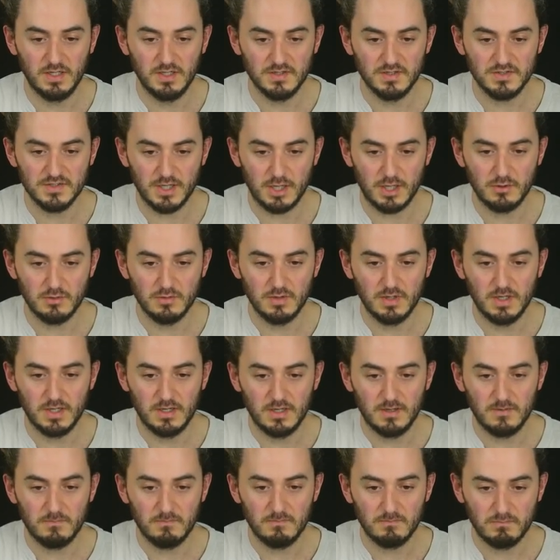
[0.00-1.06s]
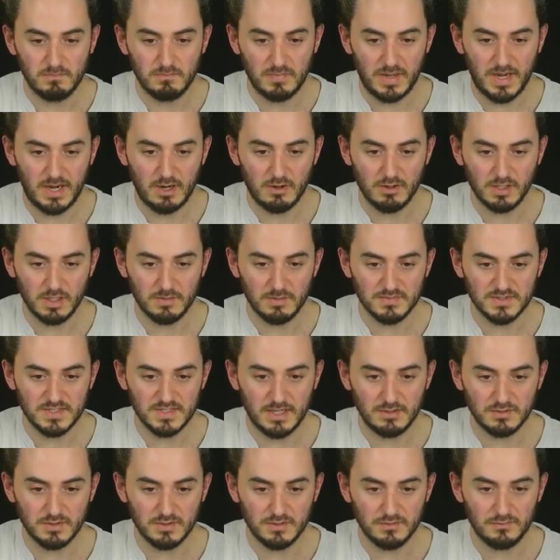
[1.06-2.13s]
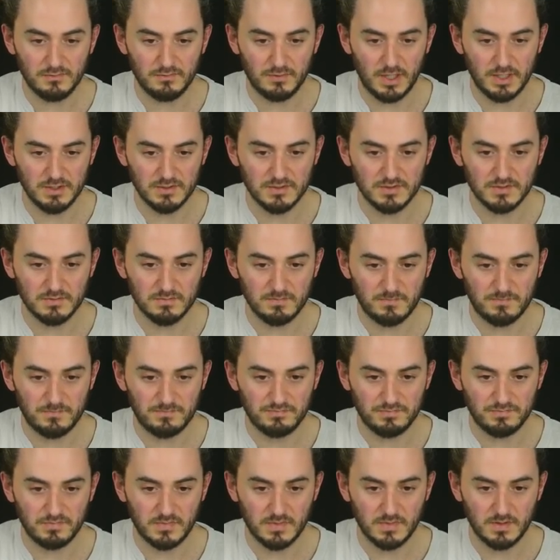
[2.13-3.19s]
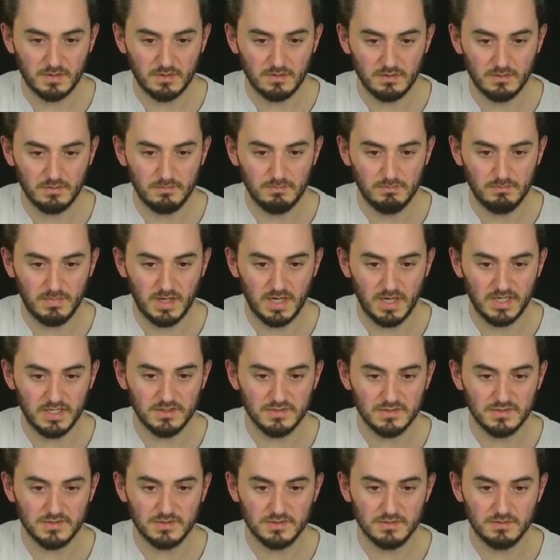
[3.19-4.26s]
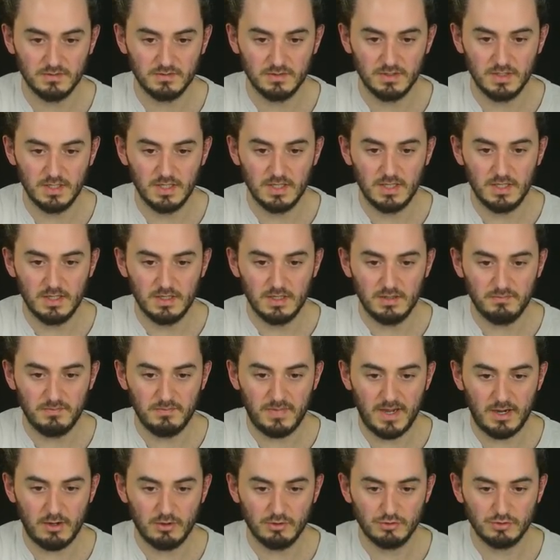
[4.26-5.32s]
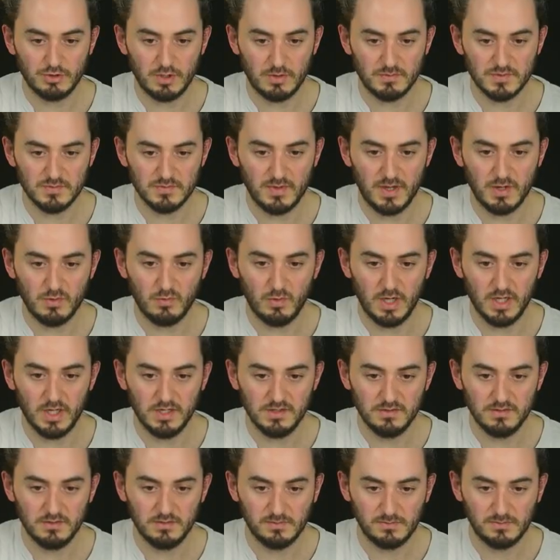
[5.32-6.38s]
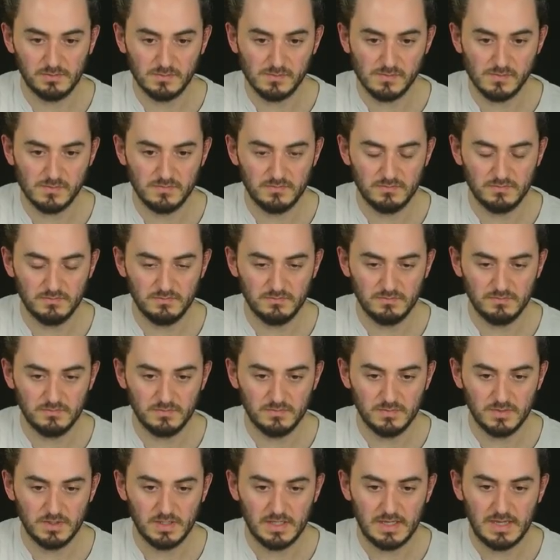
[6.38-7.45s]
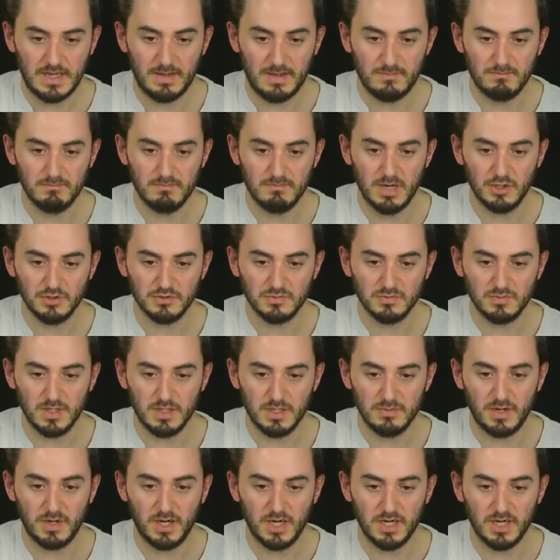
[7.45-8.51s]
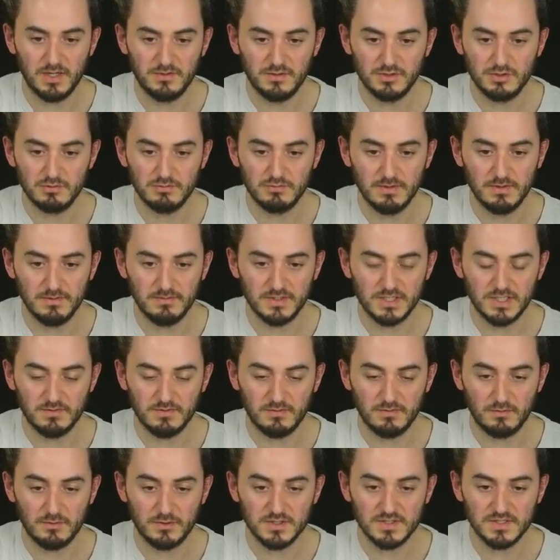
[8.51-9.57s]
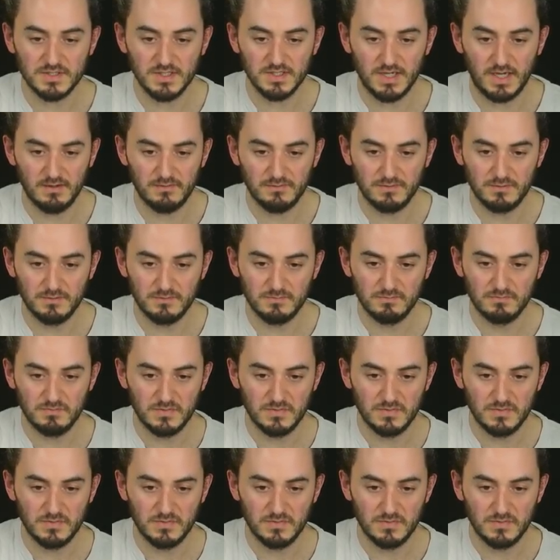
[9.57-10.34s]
So power comes down to the front, minus, power drops by 1, and multiply by the derivative of the stuff.